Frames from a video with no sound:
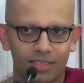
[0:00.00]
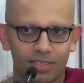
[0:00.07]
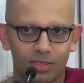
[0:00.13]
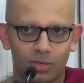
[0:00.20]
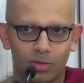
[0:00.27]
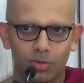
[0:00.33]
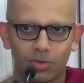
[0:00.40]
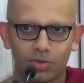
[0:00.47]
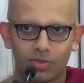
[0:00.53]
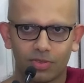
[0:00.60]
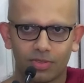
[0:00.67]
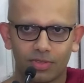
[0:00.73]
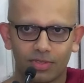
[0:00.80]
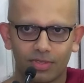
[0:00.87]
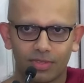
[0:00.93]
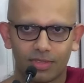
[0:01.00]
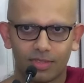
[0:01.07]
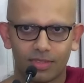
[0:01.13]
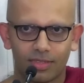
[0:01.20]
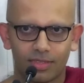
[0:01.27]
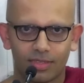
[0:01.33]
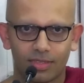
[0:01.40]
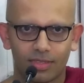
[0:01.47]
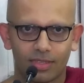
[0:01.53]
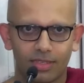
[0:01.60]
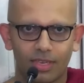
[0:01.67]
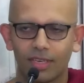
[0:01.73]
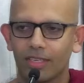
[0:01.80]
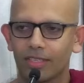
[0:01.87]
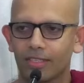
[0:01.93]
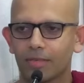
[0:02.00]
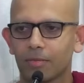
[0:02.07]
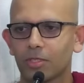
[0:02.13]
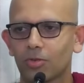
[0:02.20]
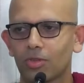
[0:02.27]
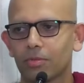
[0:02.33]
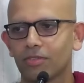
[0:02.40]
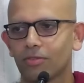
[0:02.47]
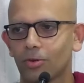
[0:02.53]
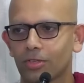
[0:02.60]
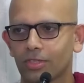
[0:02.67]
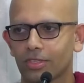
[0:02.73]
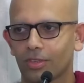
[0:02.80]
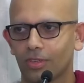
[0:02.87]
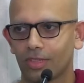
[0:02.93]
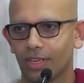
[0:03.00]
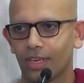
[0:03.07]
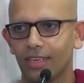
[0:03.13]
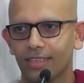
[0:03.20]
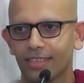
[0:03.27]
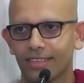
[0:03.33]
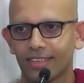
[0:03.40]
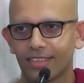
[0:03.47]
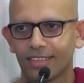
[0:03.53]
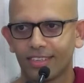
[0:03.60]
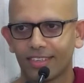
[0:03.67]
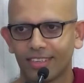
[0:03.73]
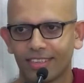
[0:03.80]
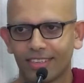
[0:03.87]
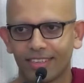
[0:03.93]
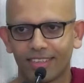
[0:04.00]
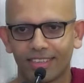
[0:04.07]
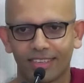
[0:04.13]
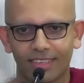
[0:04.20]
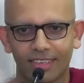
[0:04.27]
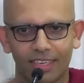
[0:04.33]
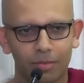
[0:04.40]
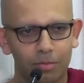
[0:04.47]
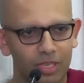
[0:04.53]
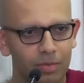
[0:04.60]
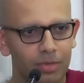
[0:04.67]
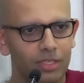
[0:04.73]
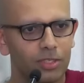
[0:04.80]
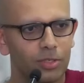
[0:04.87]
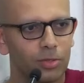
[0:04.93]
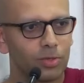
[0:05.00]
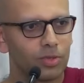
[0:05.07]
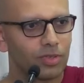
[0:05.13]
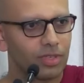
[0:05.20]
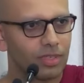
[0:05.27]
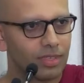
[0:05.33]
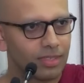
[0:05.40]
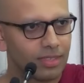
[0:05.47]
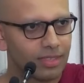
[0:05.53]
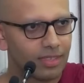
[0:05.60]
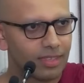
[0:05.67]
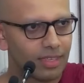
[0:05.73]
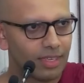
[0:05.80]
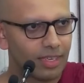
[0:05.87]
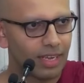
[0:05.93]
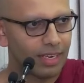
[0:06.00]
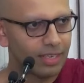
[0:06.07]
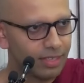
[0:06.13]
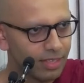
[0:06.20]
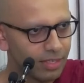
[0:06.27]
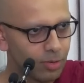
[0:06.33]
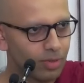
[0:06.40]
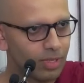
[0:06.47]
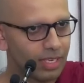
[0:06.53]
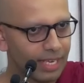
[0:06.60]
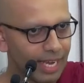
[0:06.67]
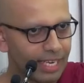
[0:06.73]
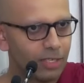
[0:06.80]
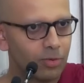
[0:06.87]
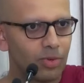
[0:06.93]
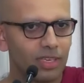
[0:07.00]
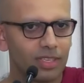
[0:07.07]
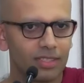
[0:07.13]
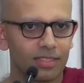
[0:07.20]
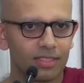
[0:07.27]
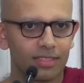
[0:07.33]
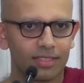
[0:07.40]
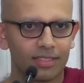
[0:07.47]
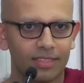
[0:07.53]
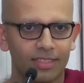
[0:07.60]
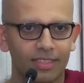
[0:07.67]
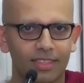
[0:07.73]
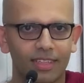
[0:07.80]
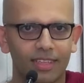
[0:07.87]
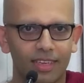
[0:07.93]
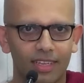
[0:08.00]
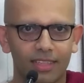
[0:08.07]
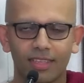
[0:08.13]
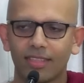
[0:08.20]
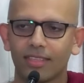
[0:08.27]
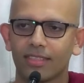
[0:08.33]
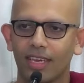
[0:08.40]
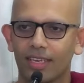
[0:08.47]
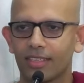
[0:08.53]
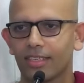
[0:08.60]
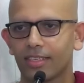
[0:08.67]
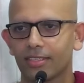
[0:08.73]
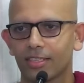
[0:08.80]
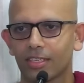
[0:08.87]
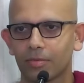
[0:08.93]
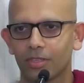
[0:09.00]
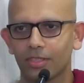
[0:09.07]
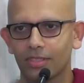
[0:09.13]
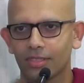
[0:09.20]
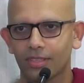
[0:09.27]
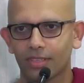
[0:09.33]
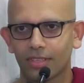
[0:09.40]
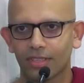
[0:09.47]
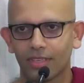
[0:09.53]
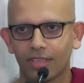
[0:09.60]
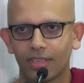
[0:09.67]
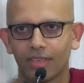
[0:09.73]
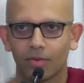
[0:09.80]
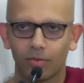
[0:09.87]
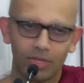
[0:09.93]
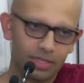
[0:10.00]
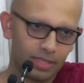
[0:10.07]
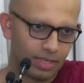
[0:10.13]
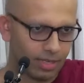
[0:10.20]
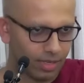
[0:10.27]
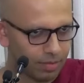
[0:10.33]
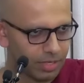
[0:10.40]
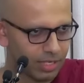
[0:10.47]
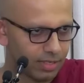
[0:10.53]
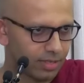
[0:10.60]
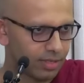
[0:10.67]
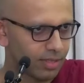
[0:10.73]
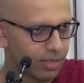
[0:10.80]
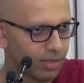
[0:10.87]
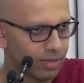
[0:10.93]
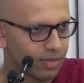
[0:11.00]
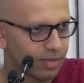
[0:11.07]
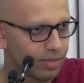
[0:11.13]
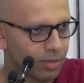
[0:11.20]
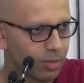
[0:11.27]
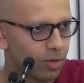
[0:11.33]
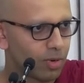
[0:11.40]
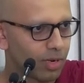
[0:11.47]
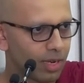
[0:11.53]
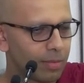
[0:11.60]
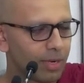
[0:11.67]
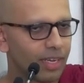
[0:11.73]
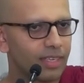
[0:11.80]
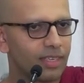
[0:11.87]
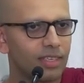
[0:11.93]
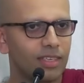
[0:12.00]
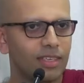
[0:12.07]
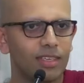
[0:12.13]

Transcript: So the Sunday sermons will be focused on that, getting people to enter through the gateway. And then the Saturday sermons We'll see. I mean, you know, you know what I'm like.